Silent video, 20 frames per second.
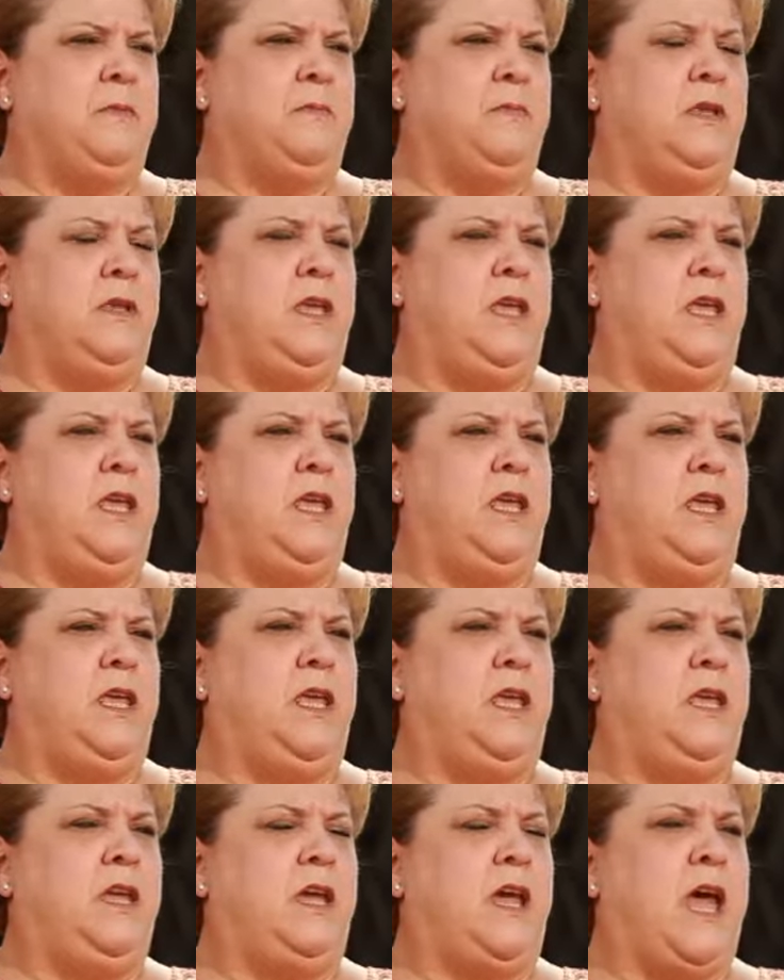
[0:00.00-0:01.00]

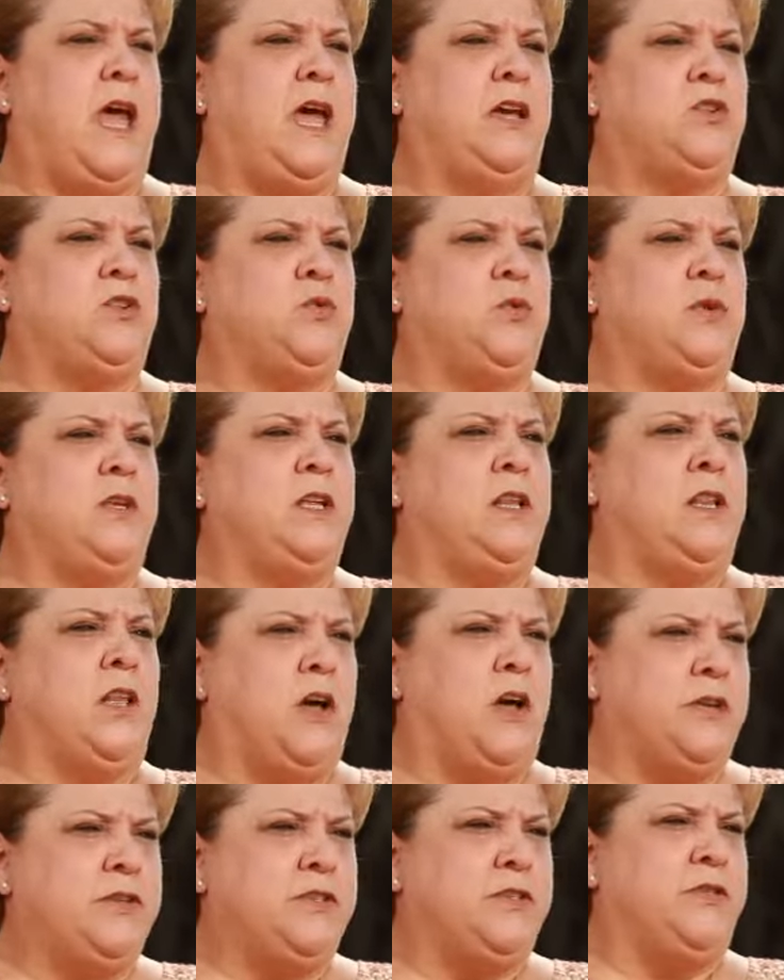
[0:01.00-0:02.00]
He actually
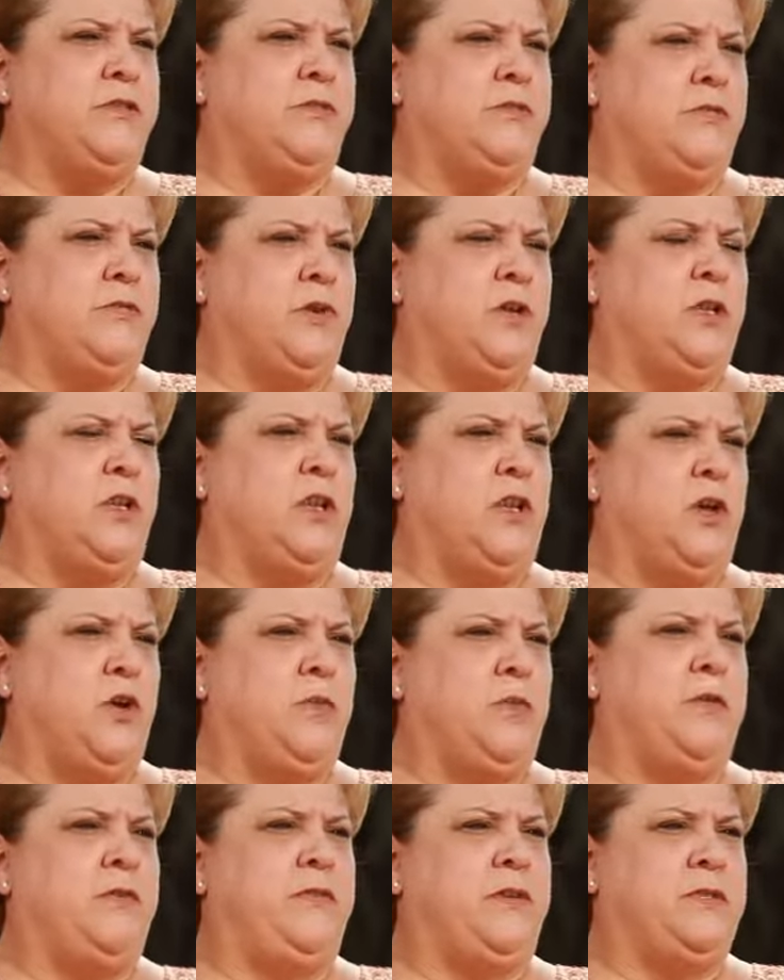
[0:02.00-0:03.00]
lost the front
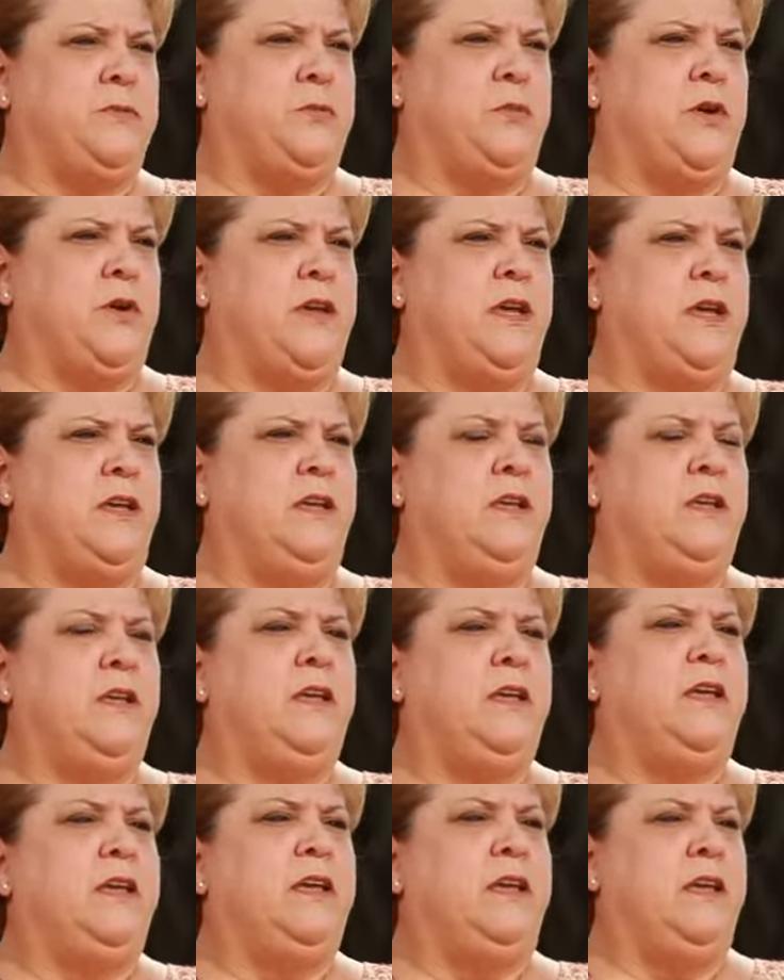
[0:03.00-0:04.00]
lobe of his brain
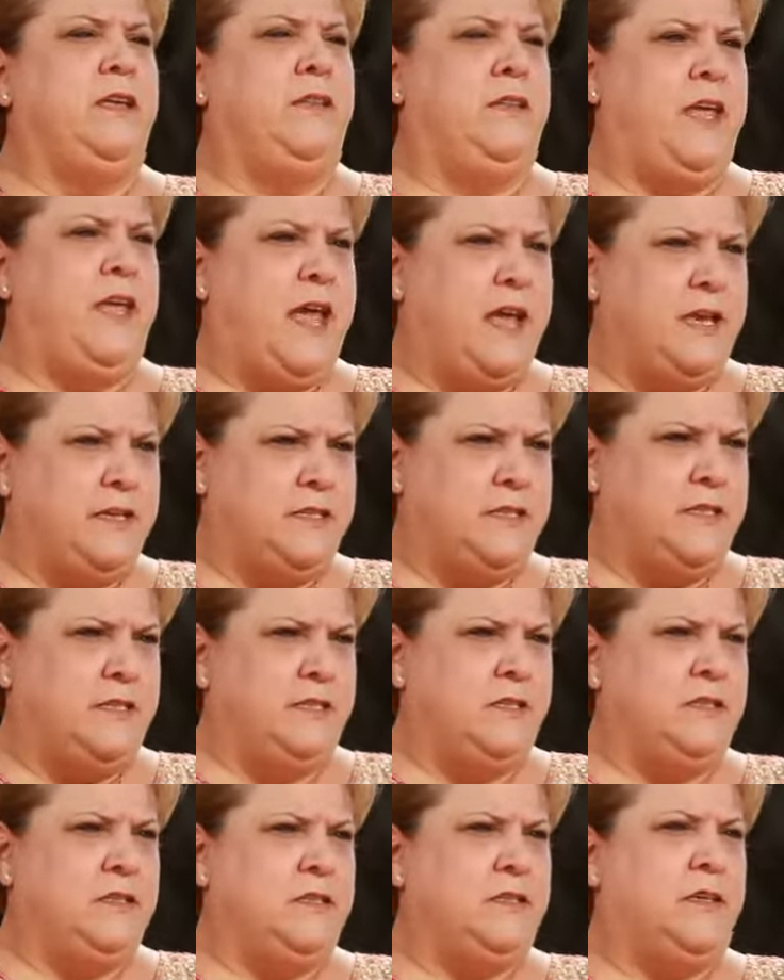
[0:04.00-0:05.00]
in the
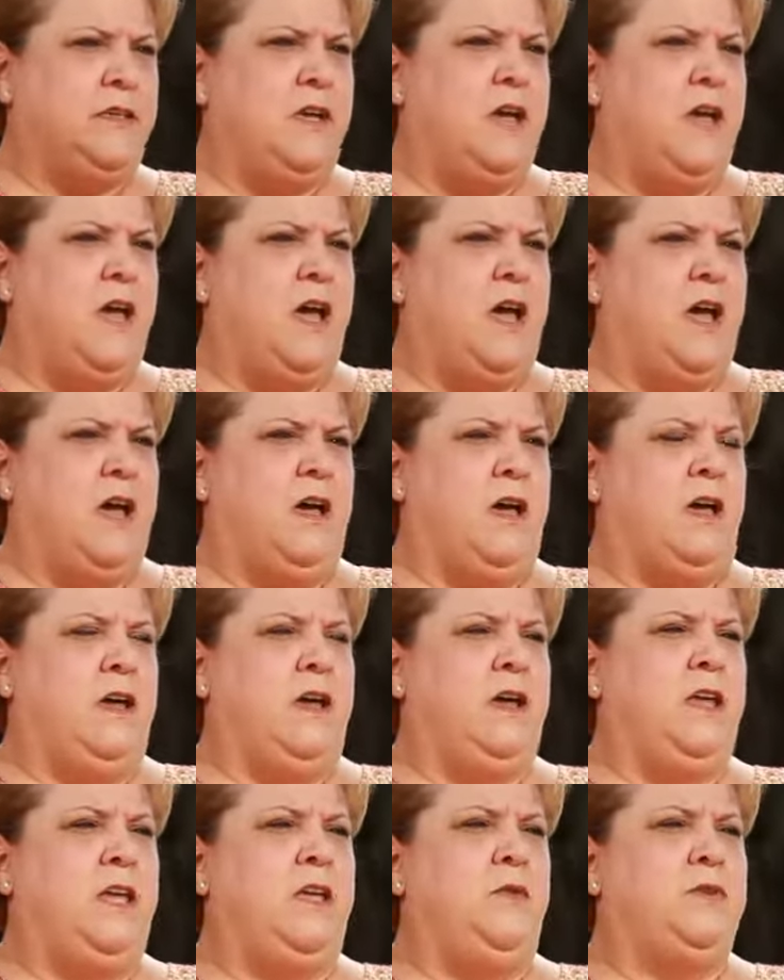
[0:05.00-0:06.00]
accident.
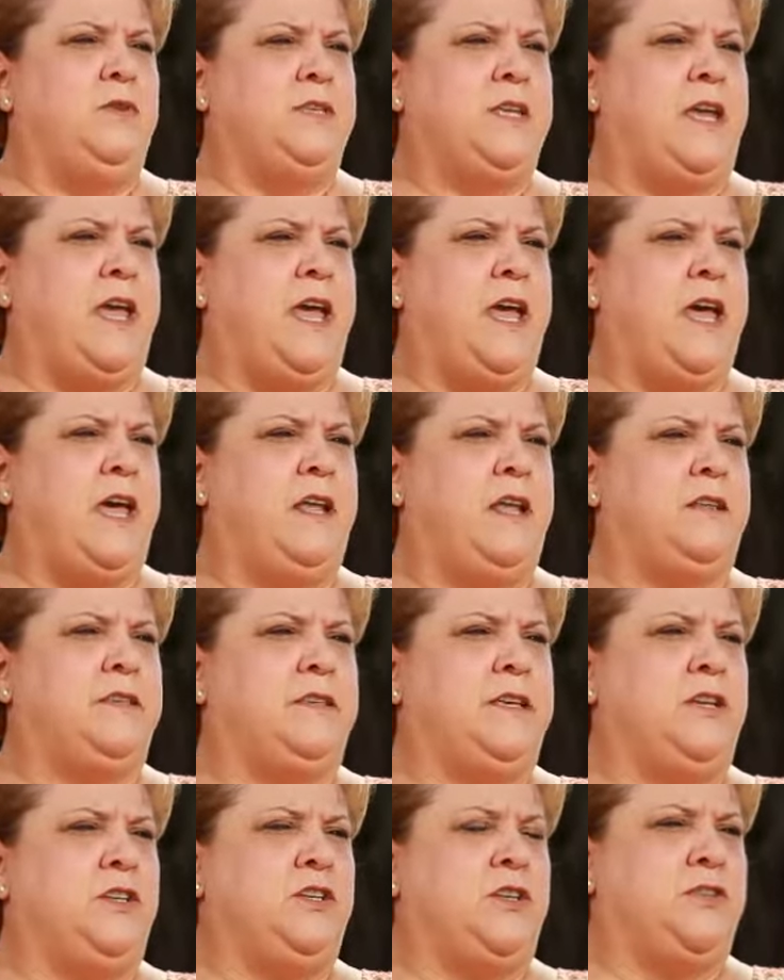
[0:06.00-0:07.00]
He was at
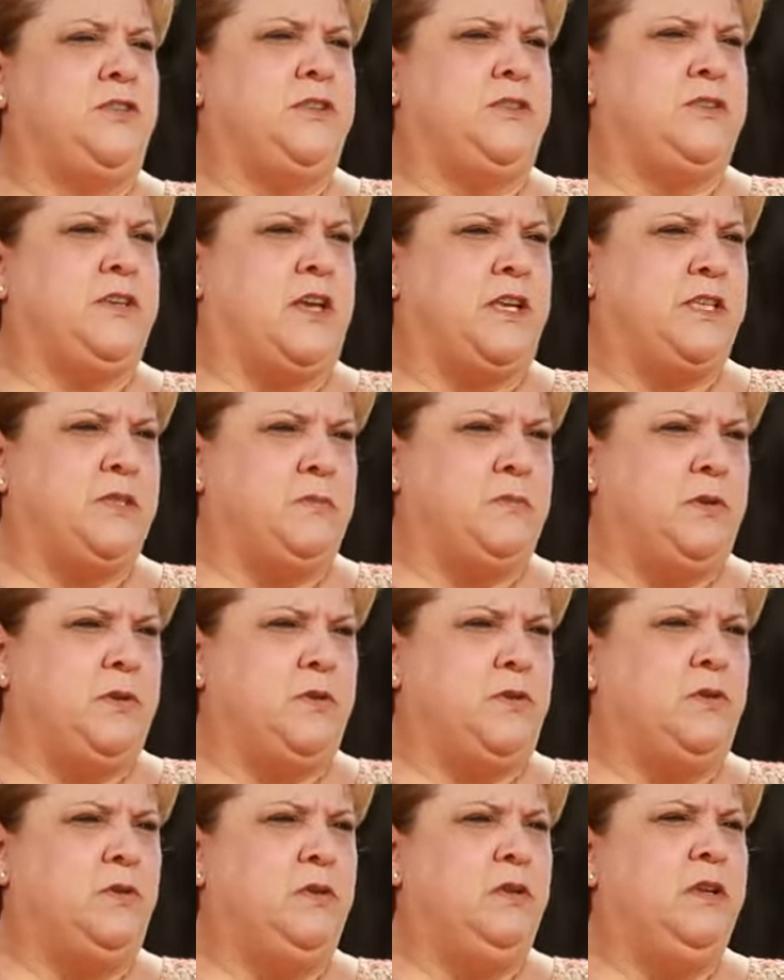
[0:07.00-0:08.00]
St. Joseph's
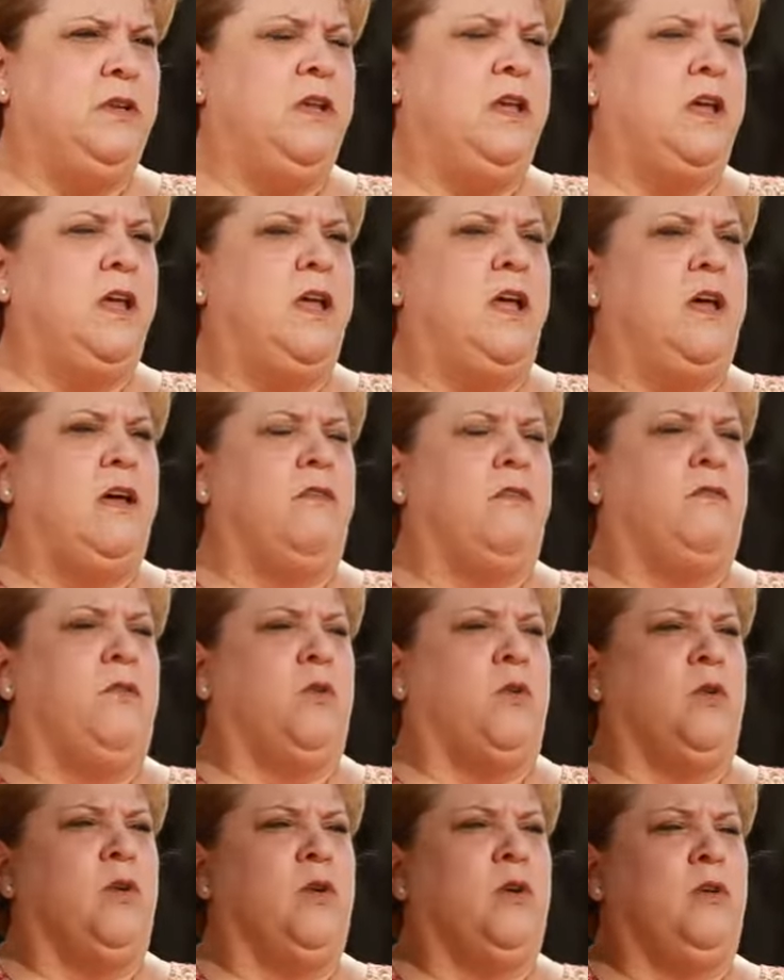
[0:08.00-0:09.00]
Hospital
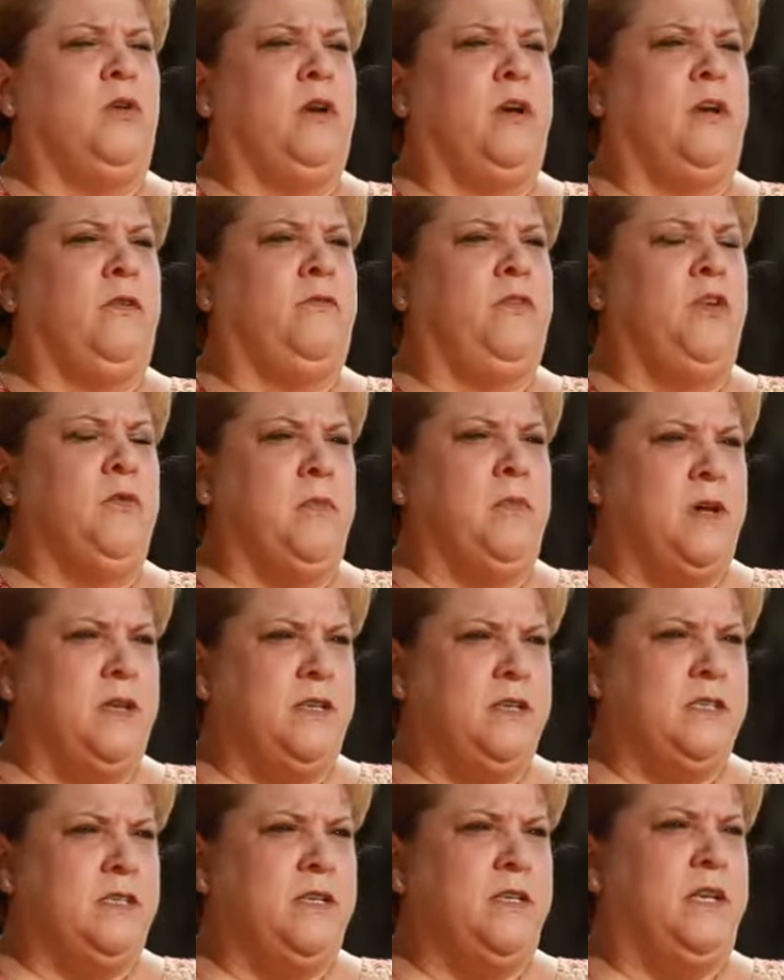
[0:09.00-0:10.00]
for a few
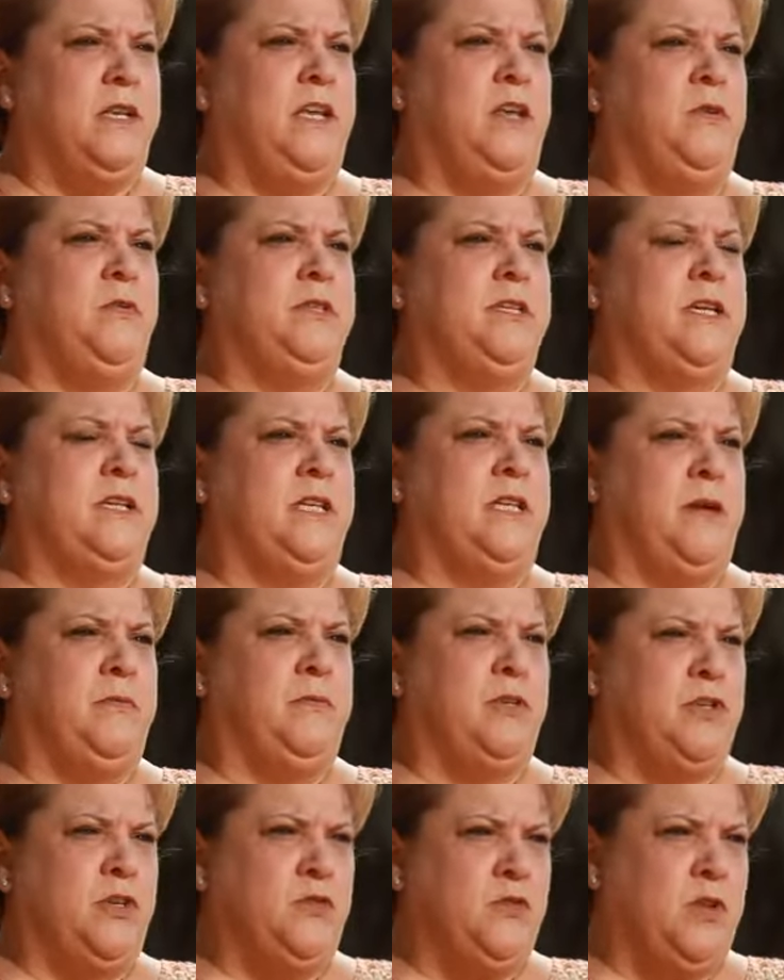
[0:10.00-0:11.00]
months, and then he was at
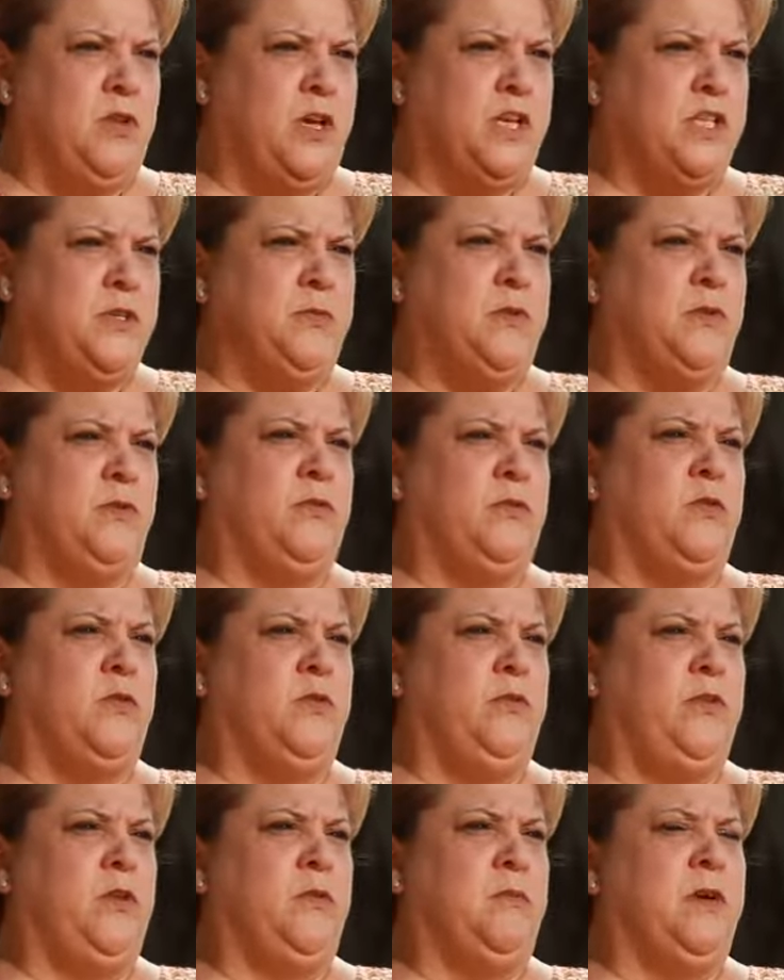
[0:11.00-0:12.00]
Tampa General Hospital for
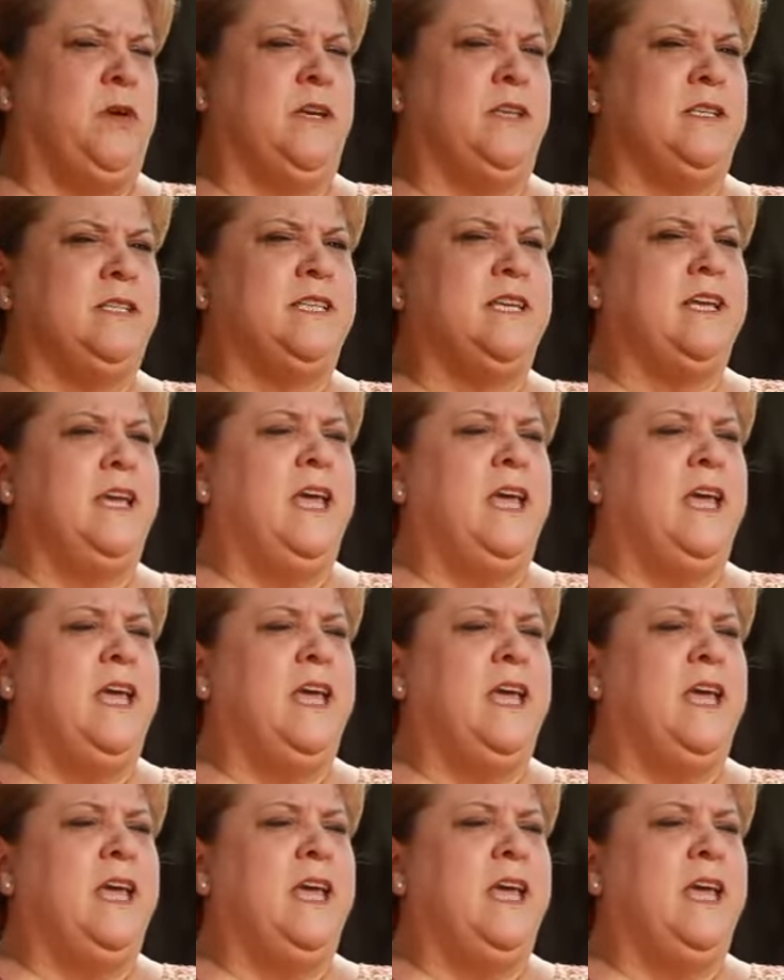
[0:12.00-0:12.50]
a few months.